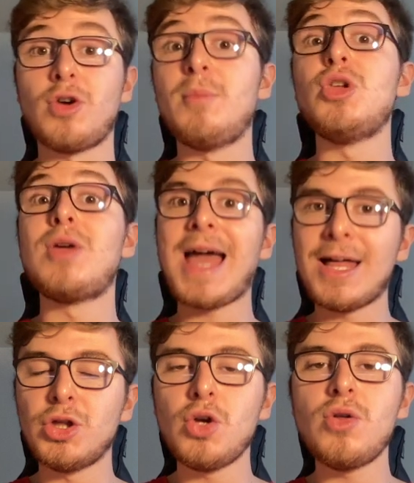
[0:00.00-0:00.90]
Remember, you
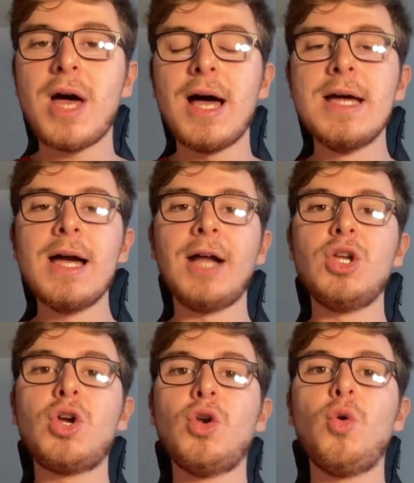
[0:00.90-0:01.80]
can do that, and
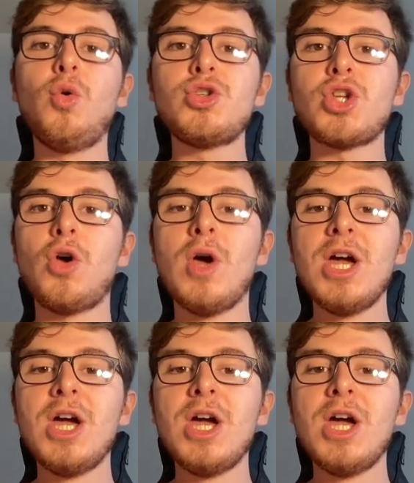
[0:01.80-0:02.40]
you can also